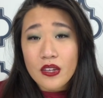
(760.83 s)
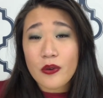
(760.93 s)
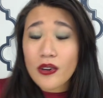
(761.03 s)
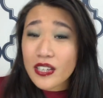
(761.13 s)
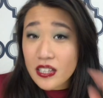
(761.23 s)

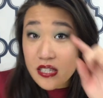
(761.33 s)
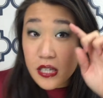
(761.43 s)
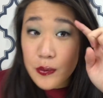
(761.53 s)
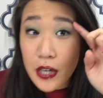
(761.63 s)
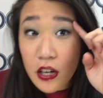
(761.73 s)
You don't even
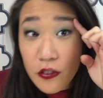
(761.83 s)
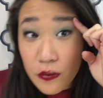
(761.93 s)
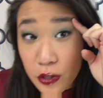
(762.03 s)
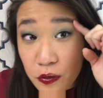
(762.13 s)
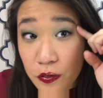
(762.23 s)
tell me how
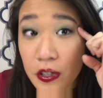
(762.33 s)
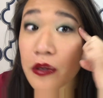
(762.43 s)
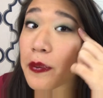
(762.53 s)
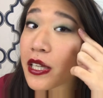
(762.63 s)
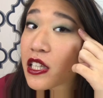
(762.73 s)
you
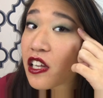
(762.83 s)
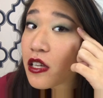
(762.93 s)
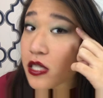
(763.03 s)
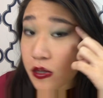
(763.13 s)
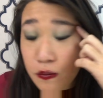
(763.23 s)
feel about
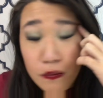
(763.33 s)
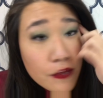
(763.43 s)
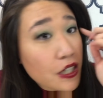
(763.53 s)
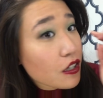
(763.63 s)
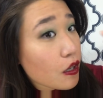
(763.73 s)
this
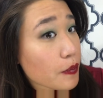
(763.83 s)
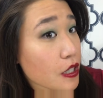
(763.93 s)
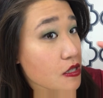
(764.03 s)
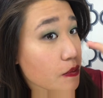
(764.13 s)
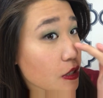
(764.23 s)
makeup,
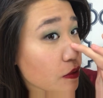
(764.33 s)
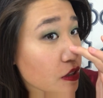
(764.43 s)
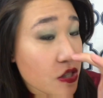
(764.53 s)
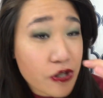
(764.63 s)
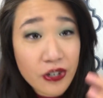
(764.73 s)
because I'm not
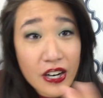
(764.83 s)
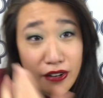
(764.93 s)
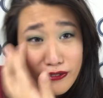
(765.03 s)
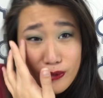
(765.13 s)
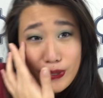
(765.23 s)
really sure how
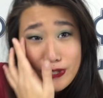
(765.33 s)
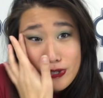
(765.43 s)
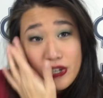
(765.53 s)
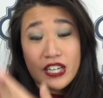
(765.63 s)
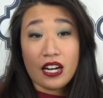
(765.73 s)
I feel about
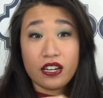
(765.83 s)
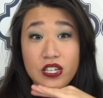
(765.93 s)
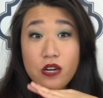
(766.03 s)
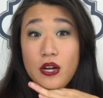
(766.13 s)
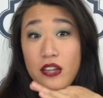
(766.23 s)
this green
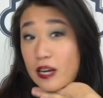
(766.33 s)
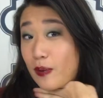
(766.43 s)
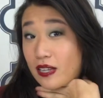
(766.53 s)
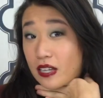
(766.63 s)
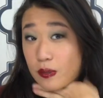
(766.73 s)
eyeshadow. I like
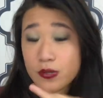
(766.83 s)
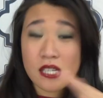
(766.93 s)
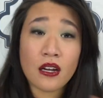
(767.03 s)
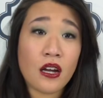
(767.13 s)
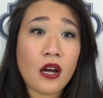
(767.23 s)
my lips,
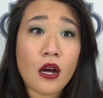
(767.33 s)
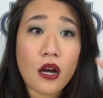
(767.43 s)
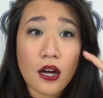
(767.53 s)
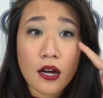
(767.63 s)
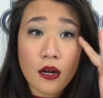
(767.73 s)

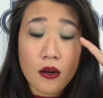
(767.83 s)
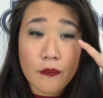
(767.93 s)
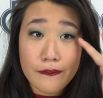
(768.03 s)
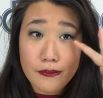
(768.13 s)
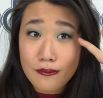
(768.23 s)

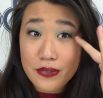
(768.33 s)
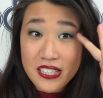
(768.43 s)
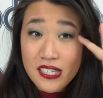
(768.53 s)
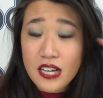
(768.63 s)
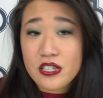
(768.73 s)
but
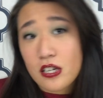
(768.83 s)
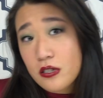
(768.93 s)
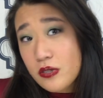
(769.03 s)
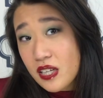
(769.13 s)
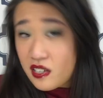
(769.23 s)
this
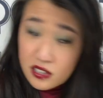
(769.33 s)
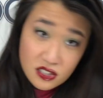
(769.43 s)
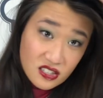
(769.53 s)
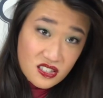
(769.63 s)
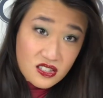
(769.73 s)
eyeshadow is kind of,